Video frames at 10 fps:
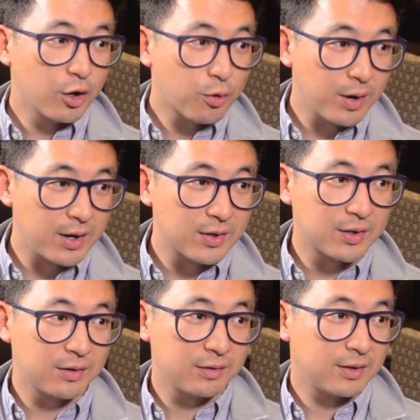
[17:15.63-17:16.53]

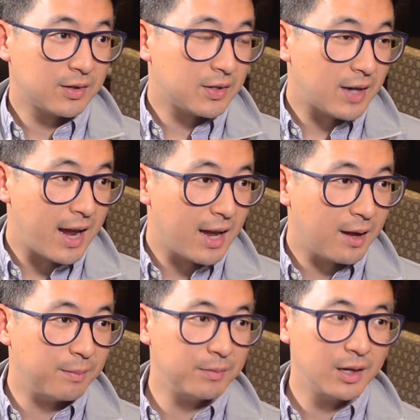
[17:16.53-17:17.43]
Chris,
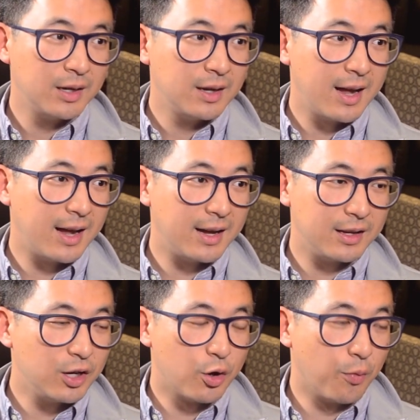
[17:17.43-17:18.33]
Sam,
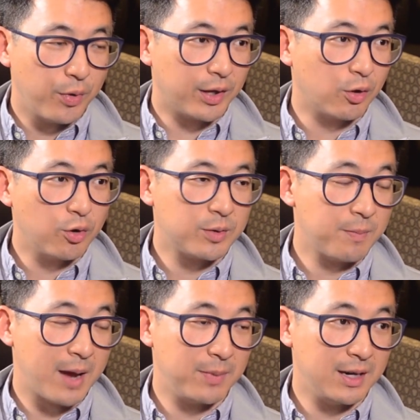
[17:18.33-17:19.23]
you know, like those
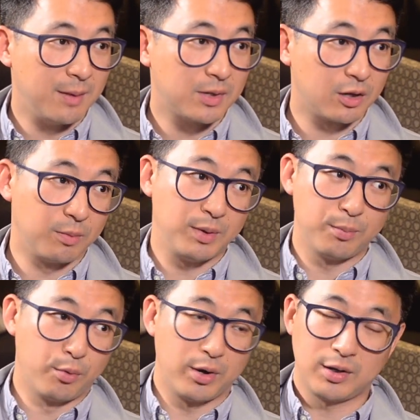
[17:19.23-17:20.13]
might be names that could be
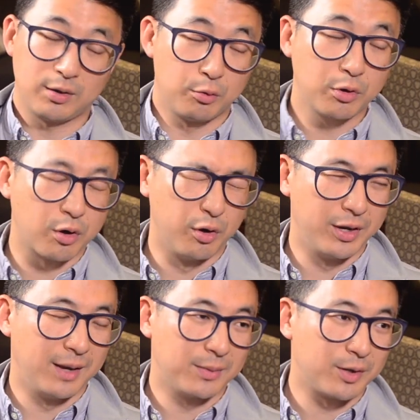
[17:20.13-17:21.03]
boy or girl
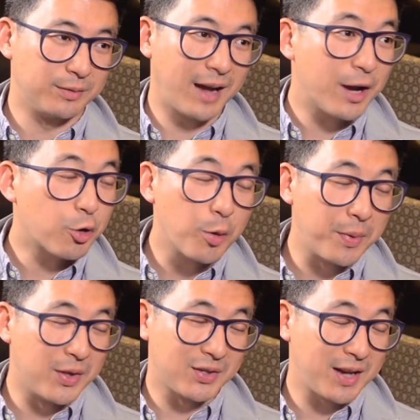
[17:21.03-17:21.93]
names. I grew up
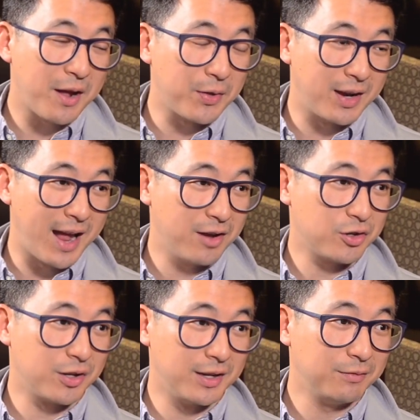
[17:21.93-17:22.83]
in the South, and
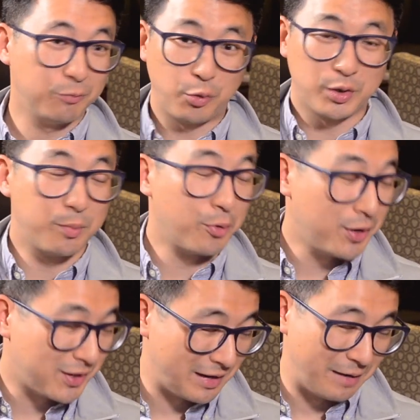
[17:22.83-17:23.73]
Ashley was a
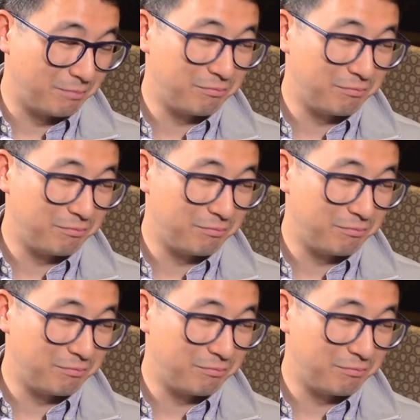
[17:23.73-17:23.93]
boy's name,